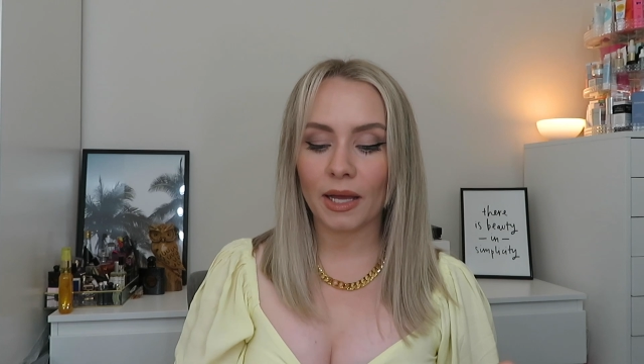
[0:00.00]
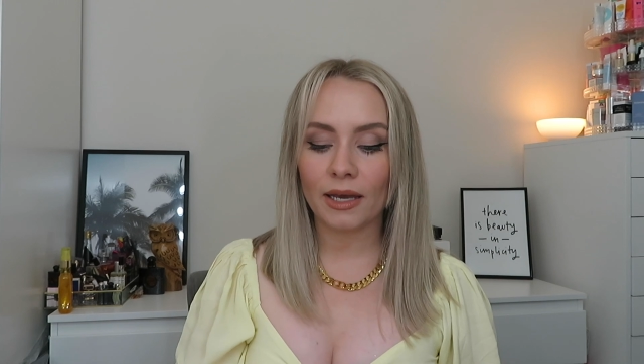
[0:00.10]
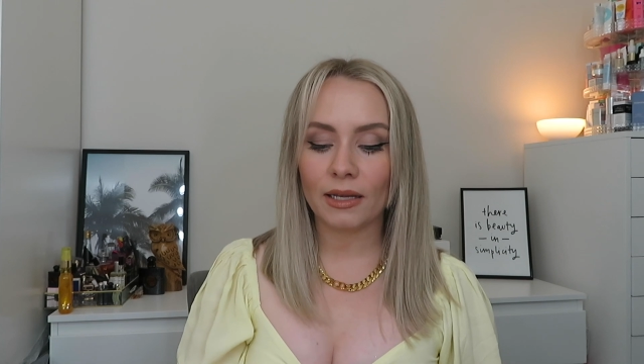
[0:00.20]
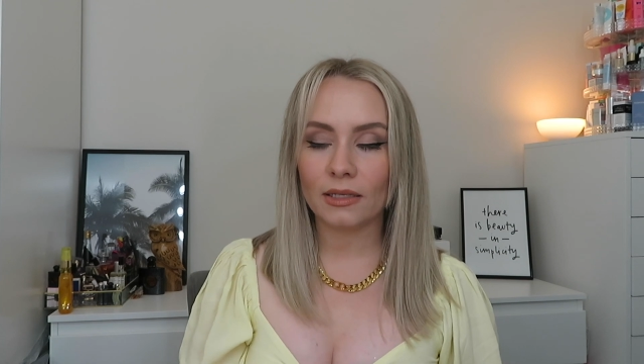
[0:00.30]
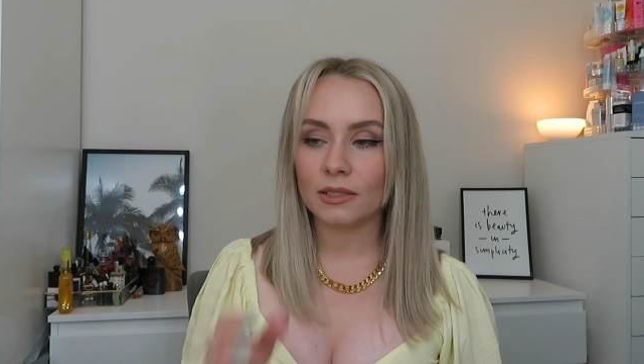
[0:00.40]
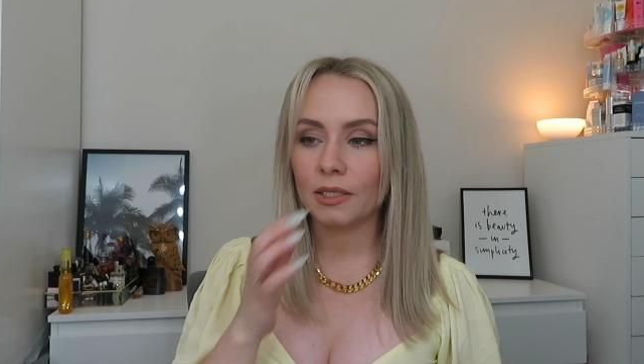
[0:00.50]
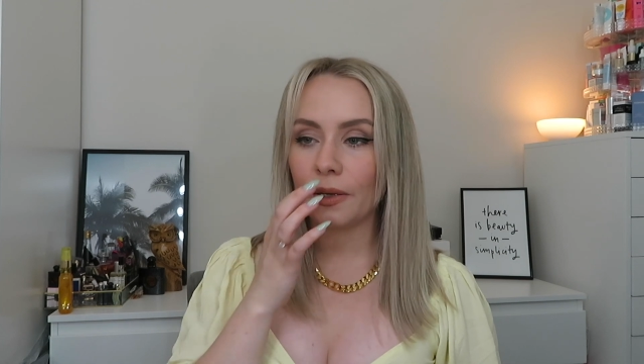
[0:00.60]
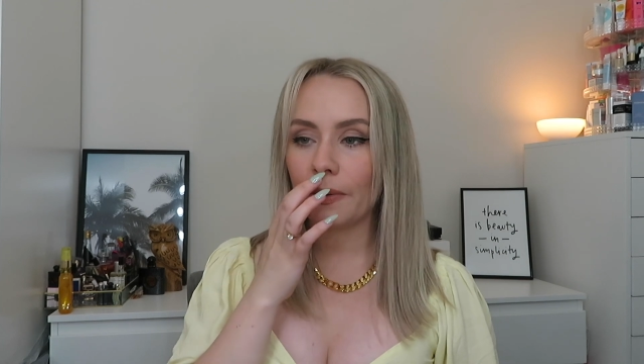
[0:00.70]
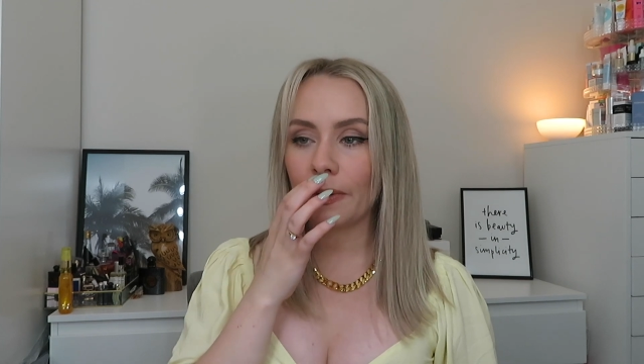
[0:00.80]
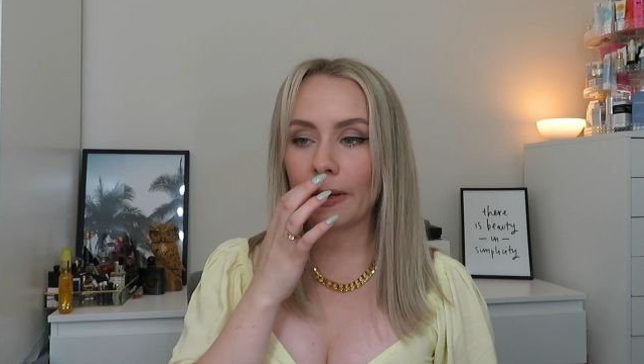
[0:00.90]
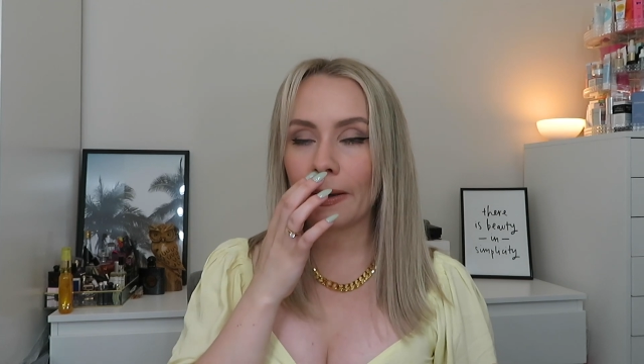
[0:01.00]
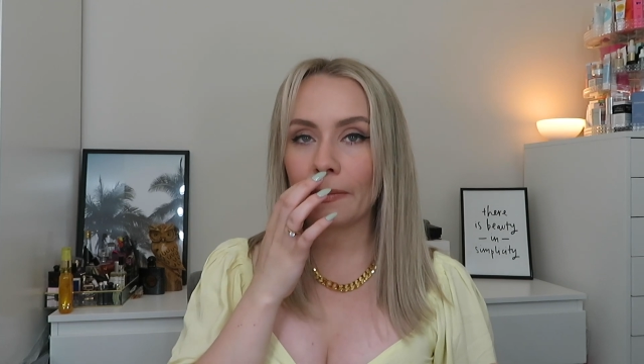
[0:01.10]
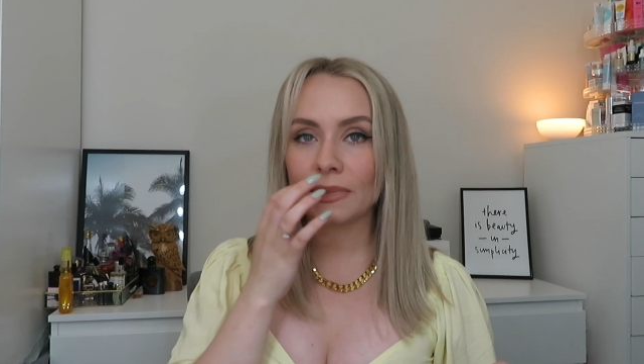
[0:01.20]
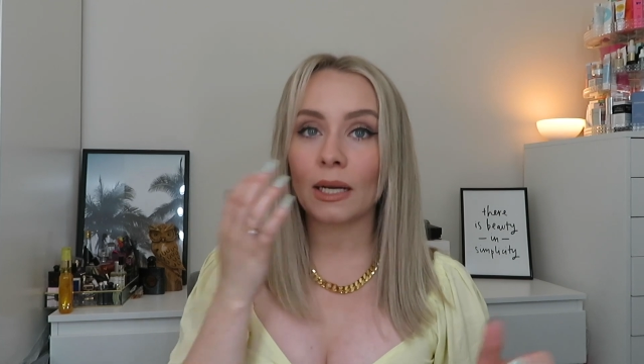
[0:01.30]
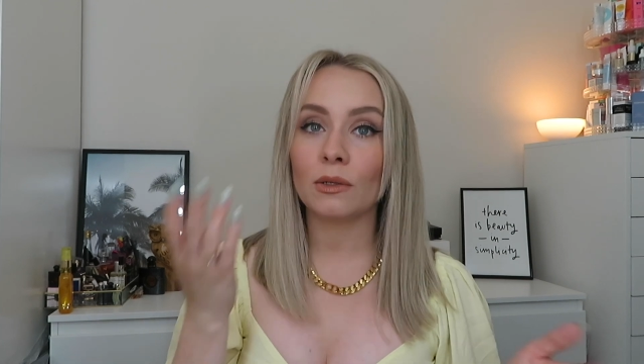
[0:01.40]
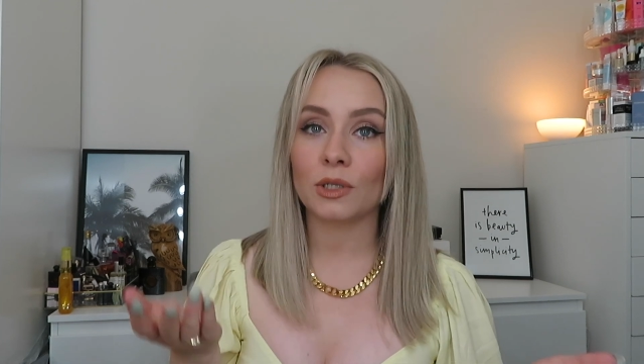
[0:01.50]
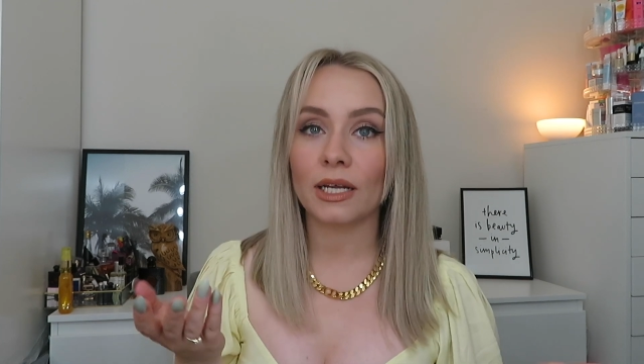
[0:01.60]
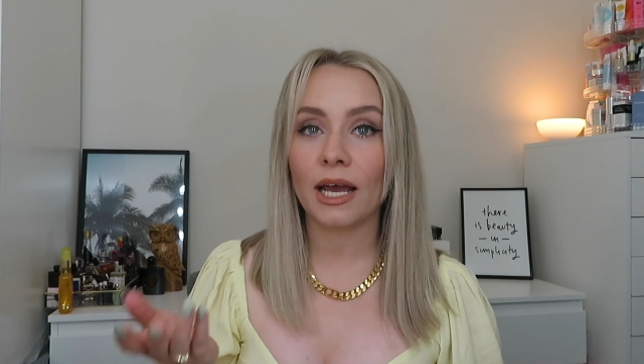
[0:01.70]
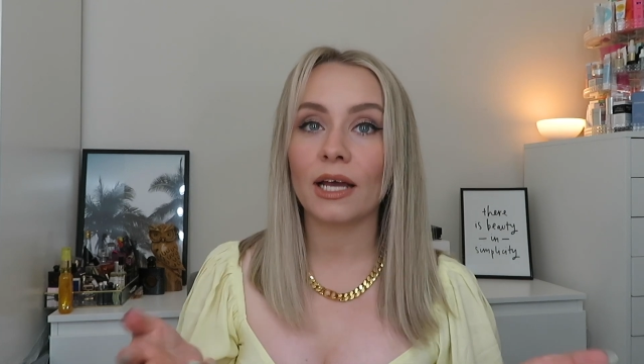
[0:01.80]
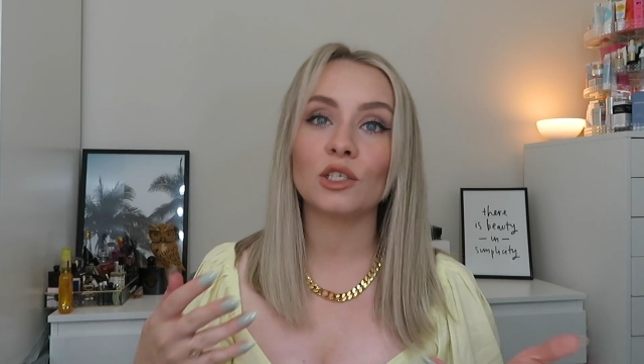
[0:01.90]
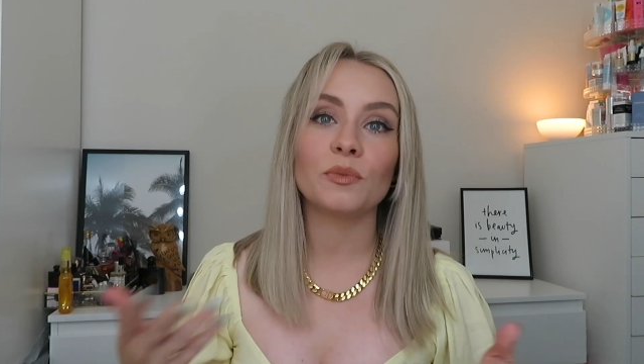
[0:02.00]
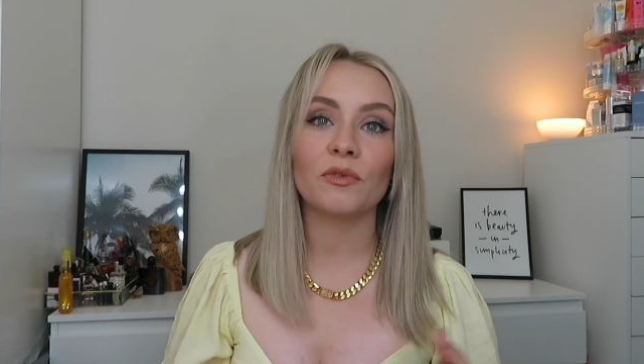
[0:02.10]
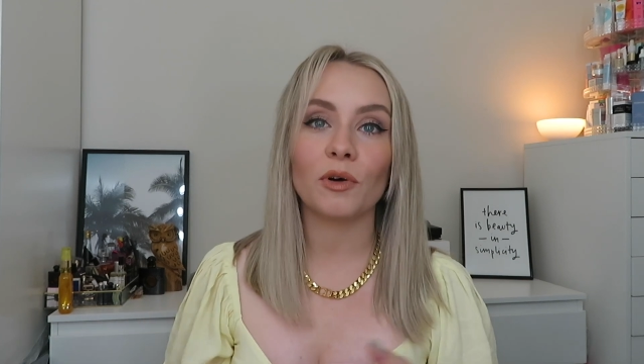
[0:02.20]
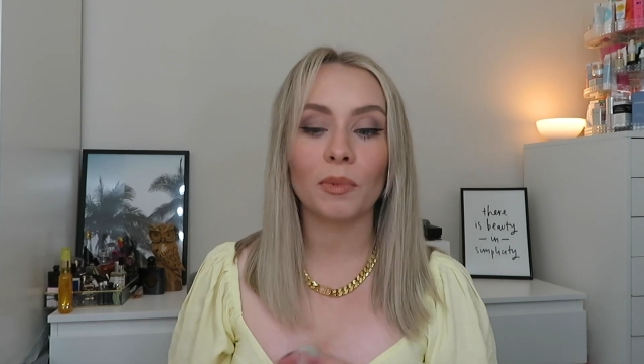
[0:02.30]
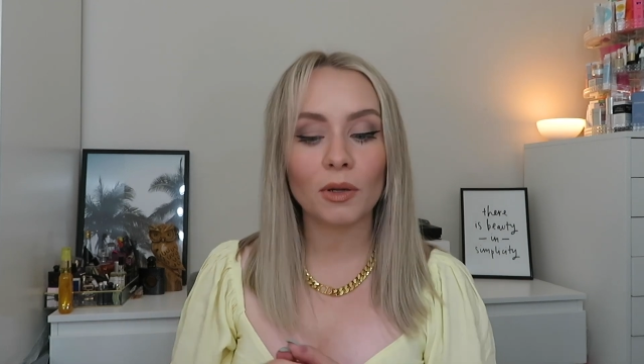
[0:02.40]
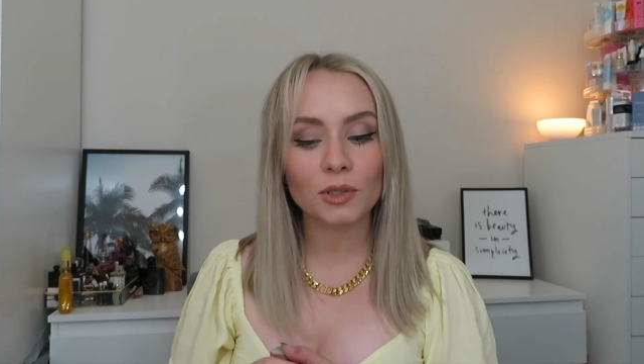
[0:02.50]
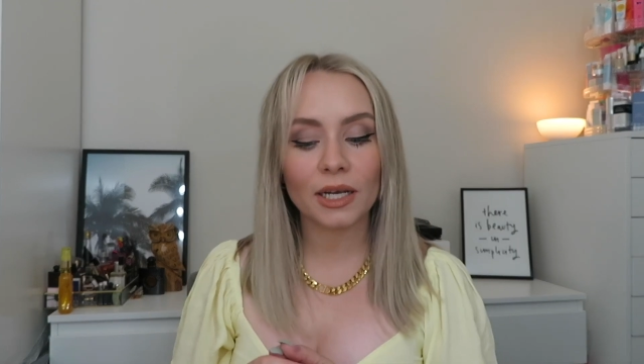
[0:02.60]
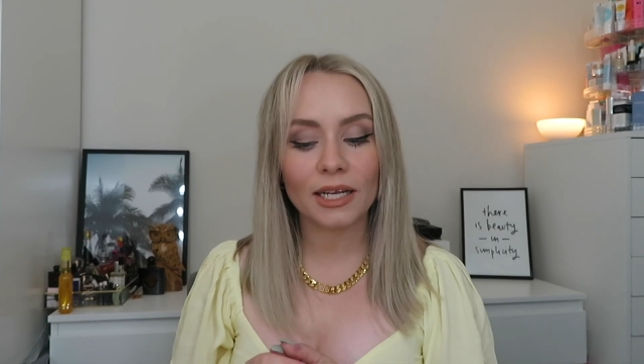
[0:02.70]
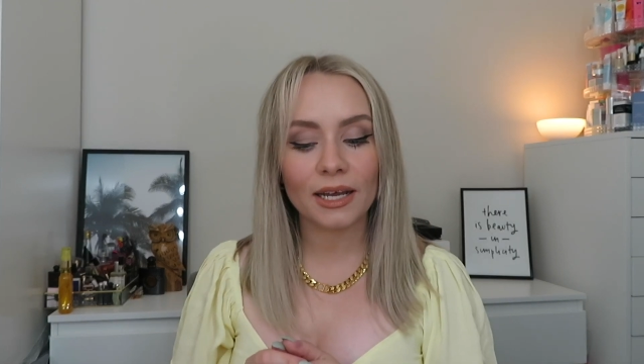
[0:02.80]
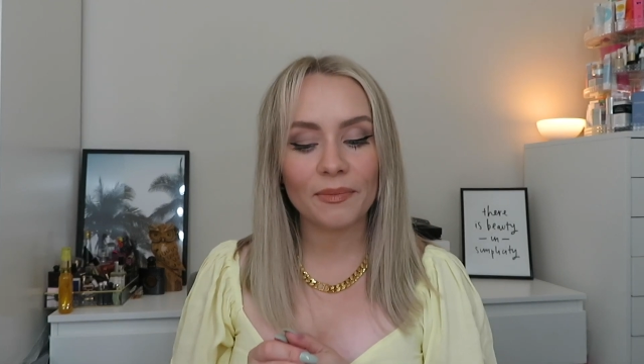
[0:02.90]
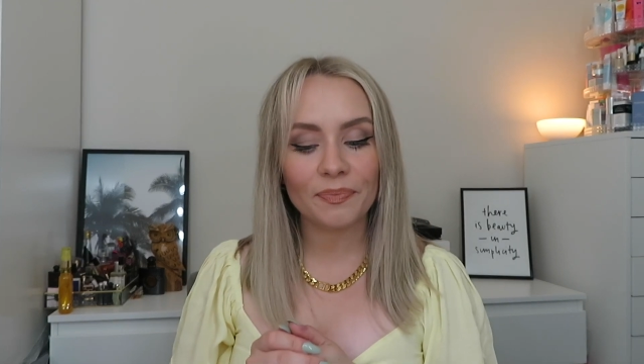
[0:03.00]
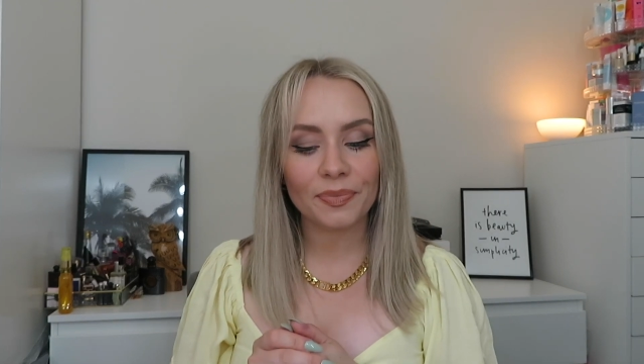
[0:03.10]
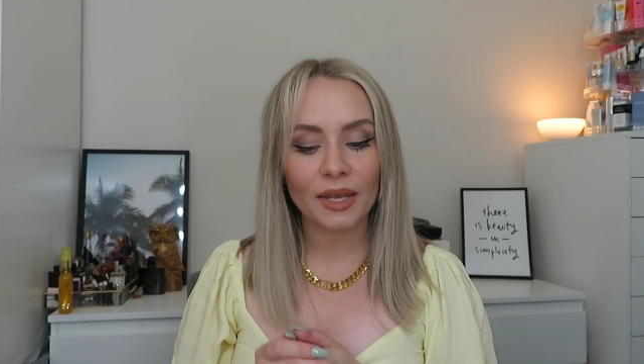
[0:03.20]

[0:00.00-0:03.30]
applying to towel dried hair just before blow drying it,